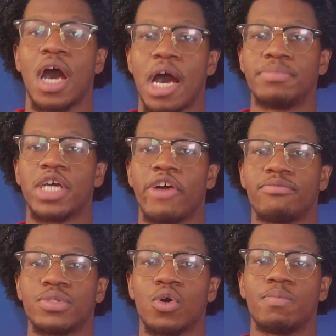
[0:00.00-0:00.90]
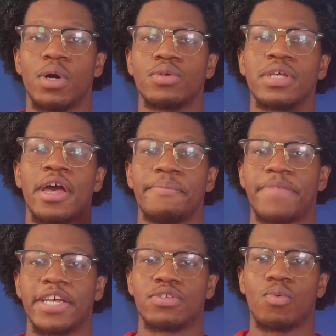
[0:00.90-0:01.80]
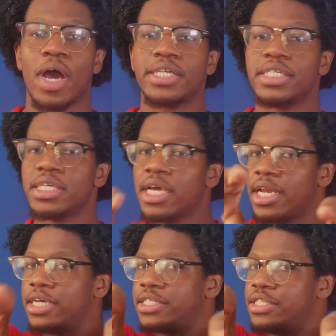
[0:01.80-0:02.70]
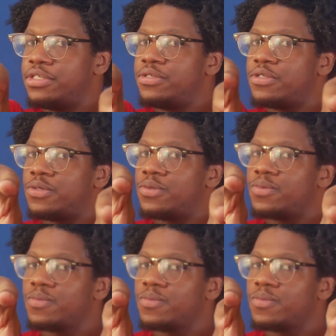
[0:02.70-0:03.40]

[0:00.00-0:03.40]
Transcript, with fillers: I'm John from Solepost. Thanks for watching, and I'll see you soon.